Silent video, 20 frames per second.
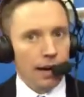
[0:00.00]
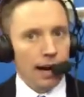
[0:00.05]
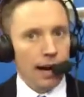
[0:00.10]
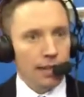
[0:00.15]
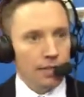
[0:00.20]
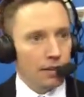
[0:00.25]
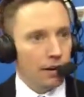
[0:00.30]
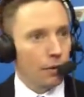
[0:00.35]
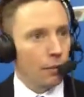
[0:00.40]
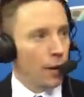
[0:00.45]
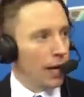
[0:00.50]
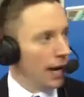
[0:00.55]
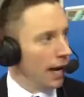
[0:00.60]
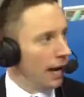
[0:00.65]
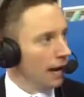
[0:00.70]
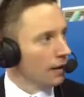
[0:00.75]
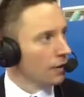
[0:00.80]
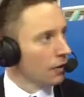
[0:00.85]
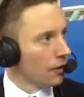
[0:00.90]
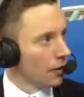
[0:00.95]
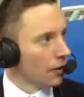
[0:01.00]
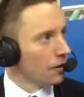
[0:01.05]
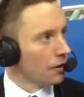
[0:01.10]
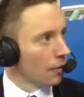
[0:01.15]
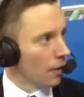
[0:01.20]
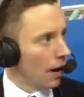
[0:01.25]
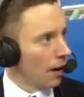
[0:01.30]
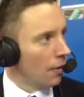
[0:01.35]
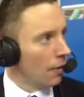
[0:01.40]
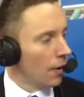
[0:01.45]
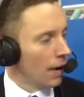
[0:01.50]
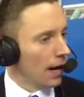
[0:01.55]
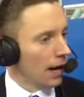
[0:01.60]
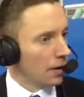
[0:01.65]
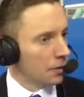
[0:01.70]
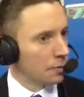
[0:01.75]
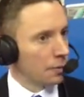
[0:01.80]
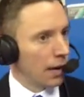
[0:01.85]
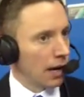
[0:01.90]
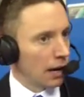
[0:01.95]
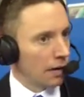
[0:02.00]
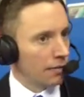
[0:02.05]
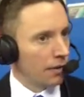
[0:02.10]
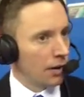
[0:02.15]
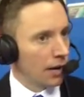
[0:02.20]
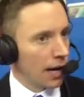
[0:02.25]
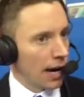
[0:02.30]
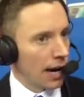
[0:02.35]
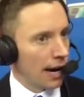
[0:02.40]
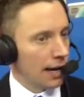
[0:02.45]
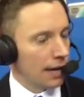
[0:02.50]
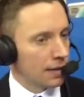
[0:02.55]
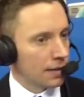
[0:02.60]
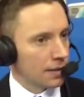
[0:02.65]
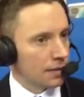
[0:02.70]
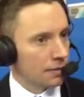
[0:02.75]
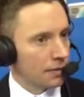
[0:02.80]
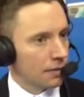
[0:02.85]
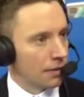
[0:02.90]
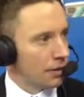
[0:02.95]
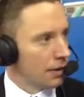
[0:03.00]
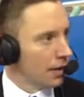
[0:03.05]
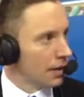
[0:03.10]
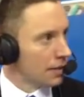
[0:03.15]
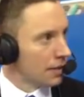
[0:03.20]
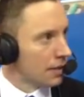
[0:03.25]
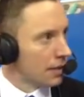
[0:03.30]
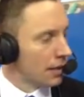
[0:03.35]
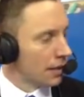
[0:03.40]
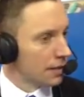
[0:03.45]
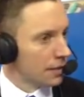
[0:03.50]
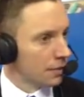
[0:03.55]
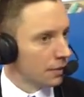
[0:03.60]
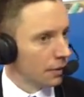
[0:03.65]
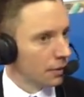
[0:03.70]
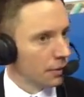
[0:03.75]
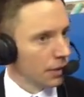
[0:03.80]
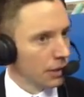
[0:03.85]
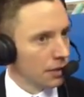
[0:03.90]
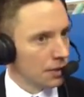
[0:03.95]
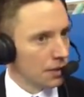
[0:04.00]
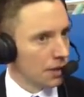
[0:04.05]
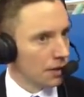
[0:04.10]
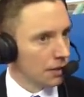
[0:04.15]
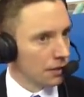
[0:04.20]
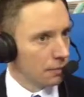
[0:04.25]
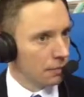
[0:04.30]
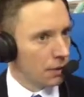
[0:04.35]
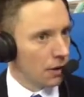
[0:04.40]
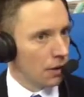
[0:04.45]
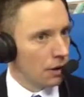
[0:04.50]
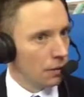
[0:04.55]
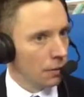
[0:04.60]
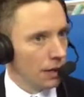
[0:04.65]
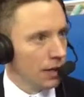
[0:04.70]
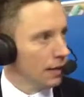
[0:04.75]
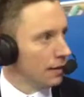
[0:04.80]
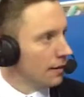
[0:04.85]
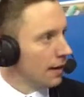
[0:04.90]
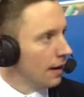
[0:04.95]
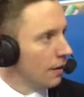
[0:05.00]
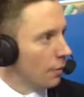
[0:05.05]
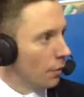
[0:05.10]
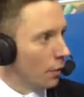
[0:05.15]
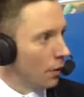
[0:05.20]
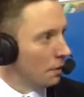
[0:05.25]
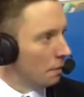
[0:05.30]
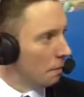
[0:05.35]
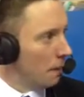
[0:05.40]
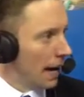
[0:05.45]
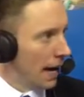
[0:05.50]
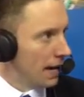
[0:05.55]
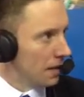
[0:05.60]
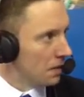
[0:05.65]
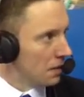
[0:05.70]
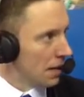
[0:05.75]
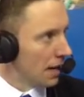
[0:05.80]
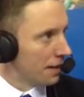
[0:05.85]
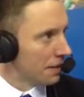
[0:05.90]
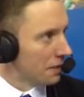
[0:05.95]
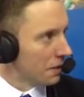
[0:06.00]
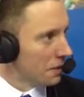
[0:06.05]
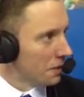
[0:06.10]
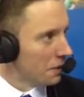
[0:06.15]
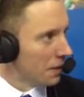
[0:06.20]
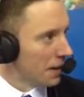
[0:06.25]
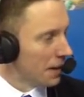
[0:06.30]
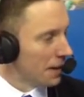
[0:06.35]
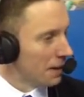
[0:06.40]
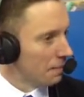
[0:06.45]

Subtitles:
I thought we handled it the right way. I was proud of our guys. 30 assists. We really shared the ball. We didn't take one bad shot at all.